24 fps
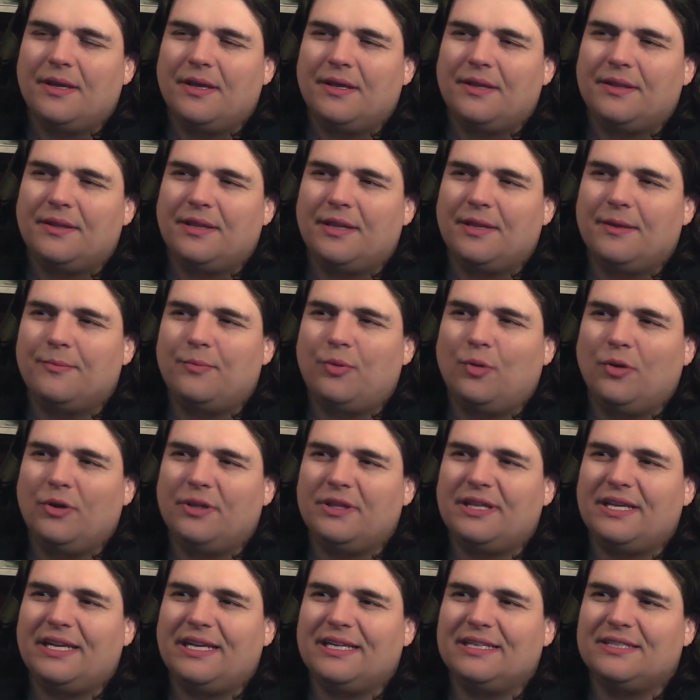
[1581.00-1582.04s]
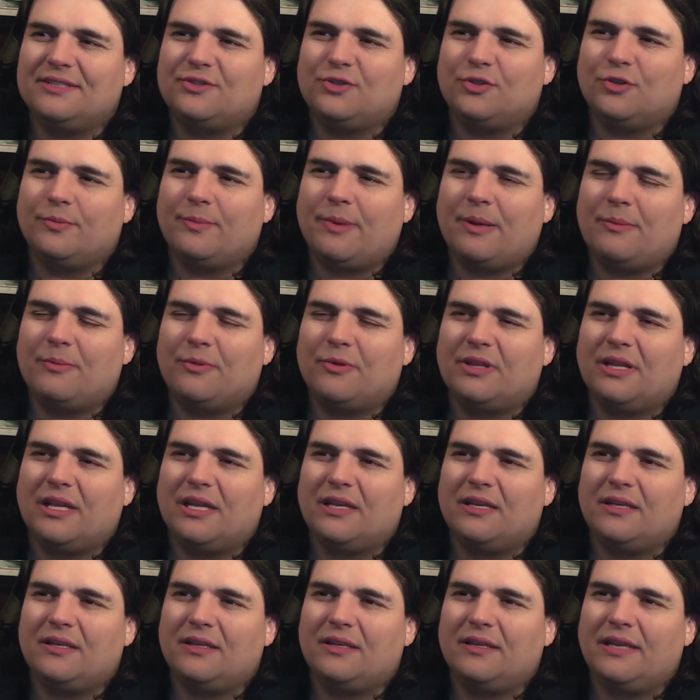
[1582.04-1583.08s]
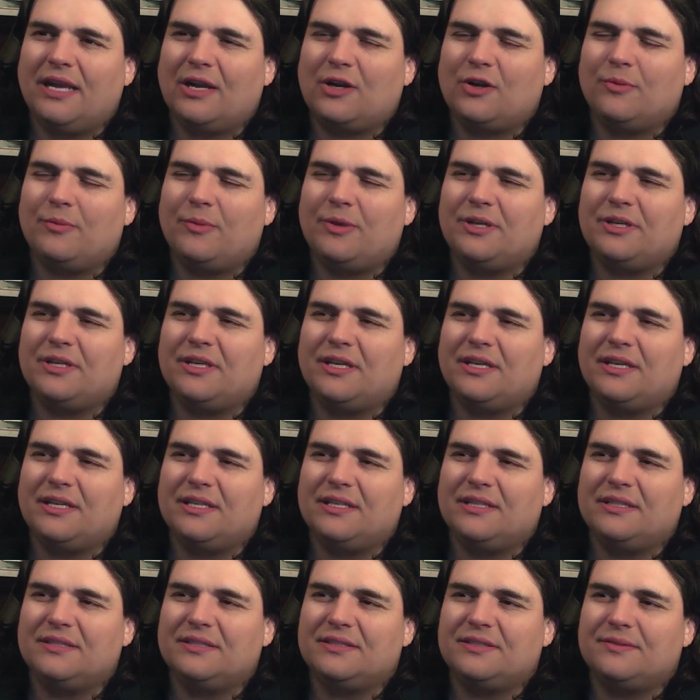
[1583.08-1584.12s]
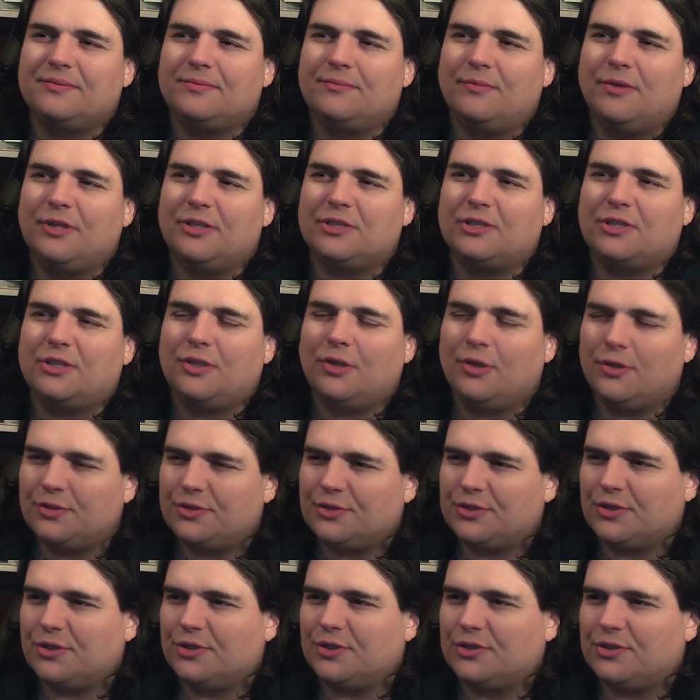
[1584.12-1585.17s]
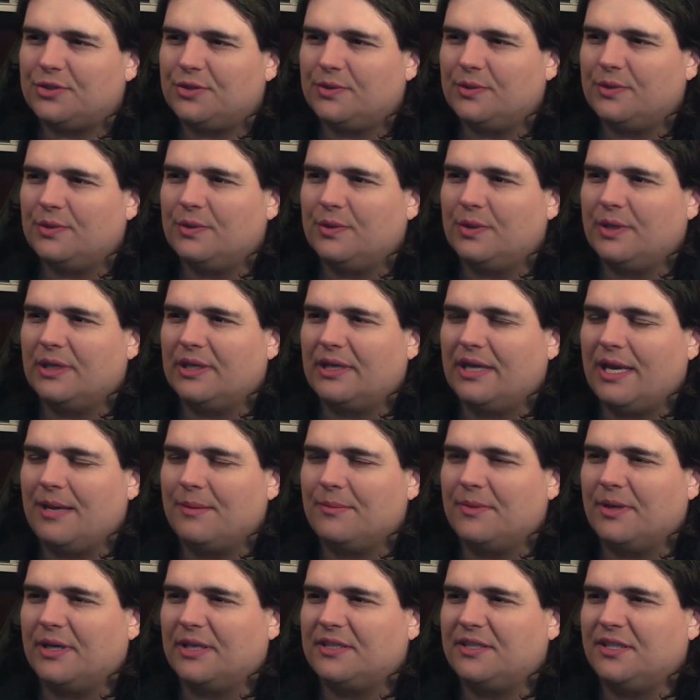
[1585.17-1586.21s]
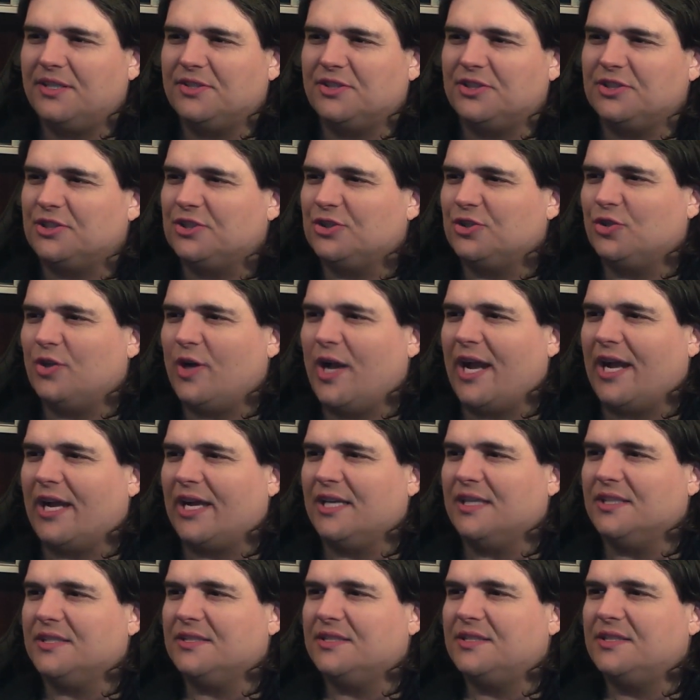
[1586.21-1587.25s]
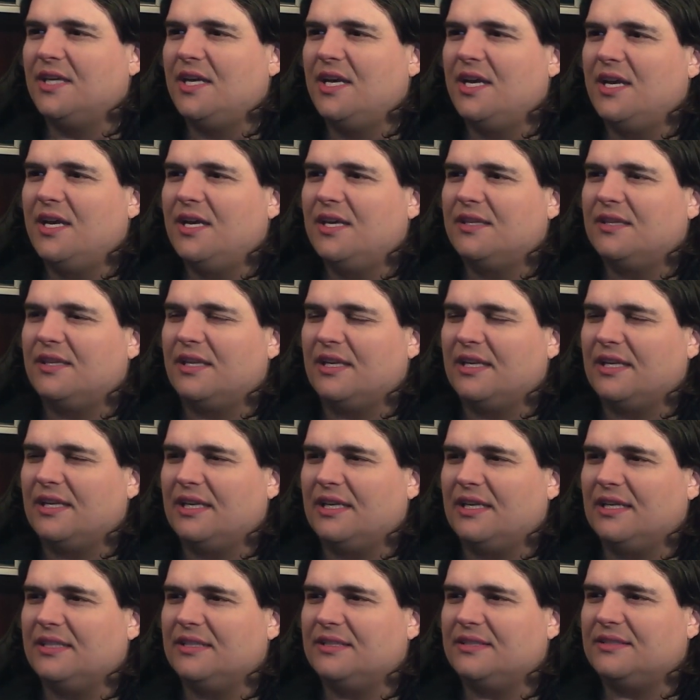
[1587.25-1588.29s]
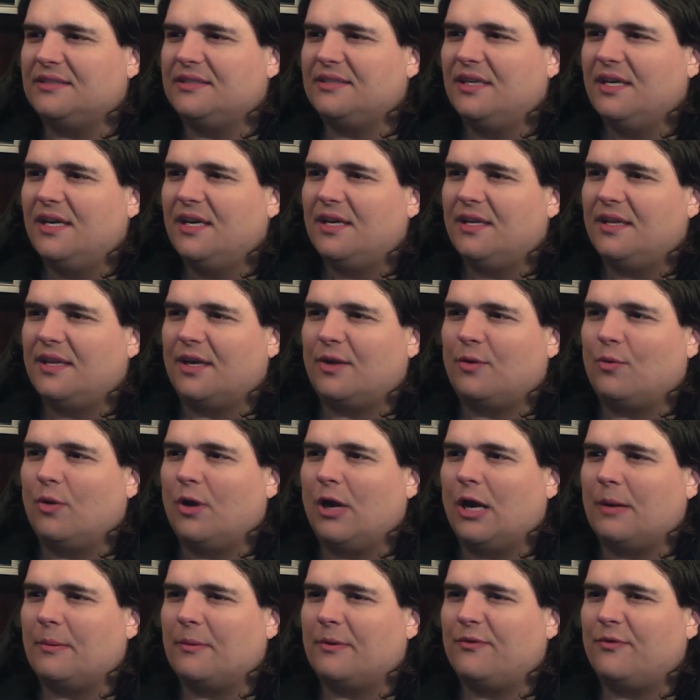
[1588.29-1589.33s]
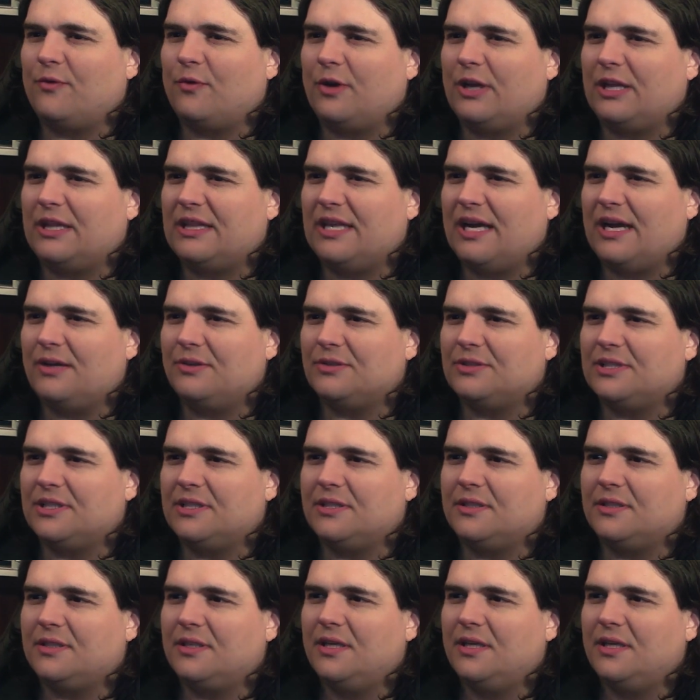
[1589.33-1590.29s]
The important thing is to remember that Necromunda is much closer to a game like Dungeons and Dragons than it is like Warhammer 40,000.